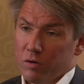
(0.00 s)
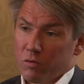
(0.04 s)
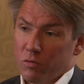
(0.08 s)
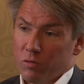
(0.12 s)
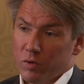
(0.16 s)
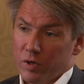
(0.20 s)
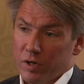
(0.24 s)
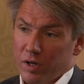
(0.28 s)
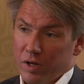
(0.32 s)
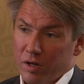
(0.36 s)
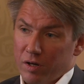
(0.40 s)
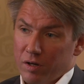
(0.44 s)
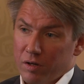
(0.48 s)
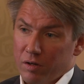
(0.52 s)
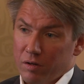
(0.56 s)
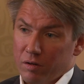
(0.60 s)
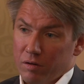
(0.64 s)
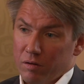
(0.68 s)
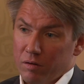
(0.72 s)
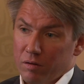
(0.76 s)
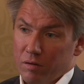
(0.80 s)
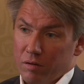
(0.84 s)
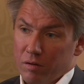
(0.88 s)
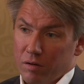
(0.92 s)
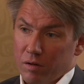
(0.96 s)
we're
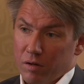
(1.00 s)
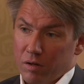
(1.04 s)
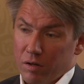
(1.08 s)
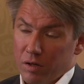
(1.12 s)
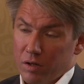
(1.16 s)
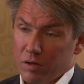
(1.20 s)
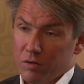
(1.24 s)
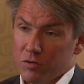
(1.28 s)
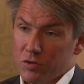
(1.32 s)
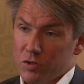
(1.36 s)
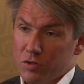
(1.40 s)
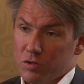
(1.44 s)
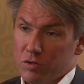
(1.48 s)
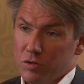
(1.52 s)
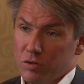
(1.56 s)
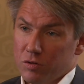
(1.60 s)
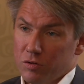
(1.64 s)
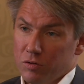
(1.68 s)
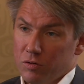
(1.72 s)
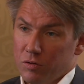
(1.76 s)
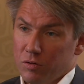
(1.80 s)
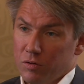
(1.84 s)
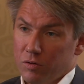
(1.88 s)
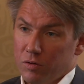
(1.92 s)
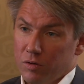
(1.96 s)
getting close
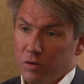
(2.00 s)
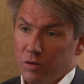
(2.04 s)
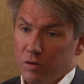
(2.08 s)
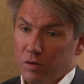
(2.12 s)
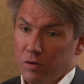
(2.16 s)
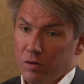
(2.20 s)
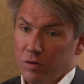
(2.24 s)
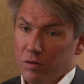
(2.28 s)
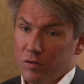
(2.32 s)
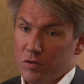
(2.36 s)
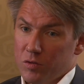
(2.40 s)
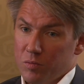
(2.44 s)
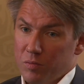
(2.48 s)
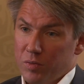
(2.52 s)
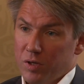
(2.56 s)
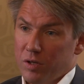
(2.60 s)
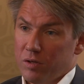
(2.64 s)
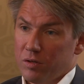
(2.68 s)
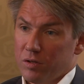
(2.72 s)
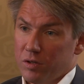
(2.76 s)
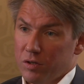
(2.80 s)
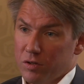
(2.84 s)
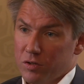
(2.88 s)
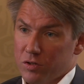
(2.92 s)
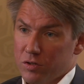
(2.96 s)
to
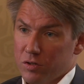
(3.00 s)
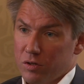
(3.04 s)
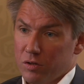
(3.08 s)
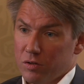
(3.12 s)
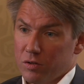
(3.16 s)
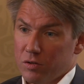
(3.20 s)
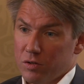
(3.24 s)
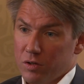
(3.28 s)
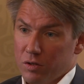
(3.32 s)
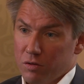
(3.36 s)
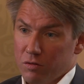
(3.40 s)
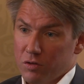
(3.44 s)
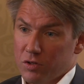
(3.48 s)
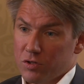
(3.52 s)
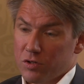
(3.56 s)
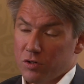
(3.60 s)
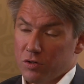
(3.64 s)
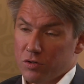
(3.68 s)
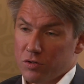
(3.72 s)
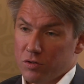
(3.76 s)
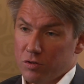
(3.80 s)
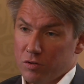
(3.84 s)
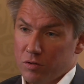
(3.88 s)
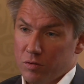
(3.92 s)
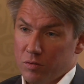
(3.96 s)
being
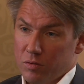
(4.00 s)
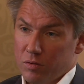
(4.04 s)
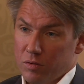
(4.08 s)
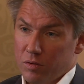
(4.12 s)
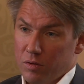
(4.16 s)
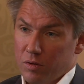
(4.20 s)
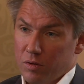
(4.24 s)
exhausted